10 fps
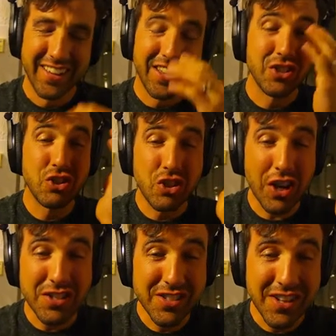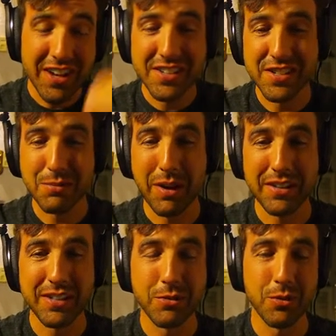just as I
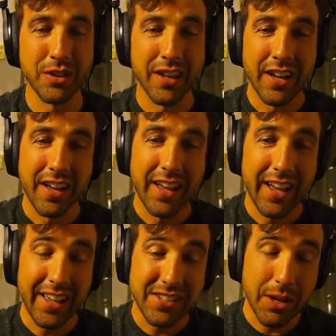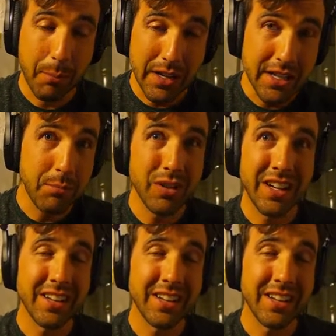suspected it would, it's manipulating the